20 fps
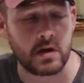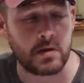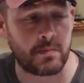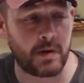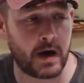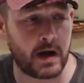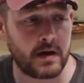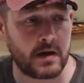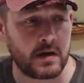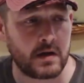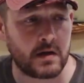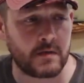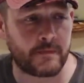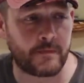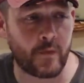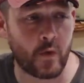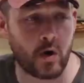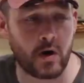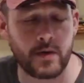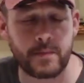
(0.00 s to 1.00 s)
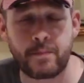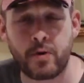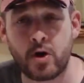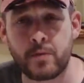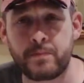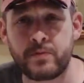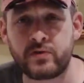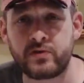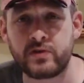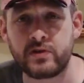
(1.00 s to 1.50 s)
But for the
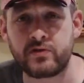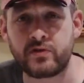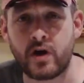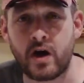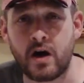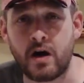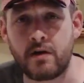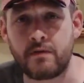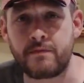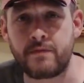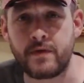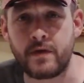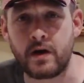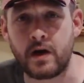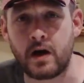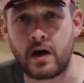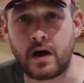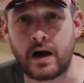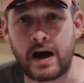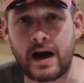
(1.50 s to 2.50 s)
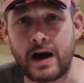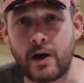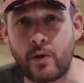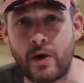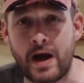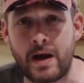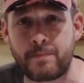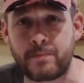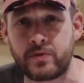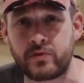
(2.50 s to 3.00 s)
purposes of
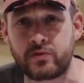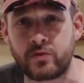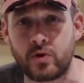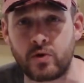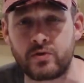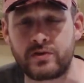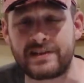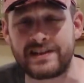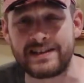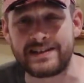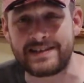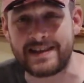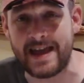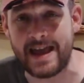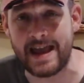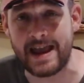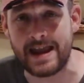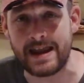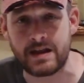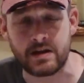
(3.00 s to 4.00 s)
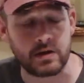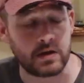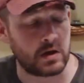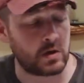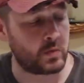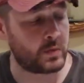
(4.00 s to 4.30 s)
our episode today,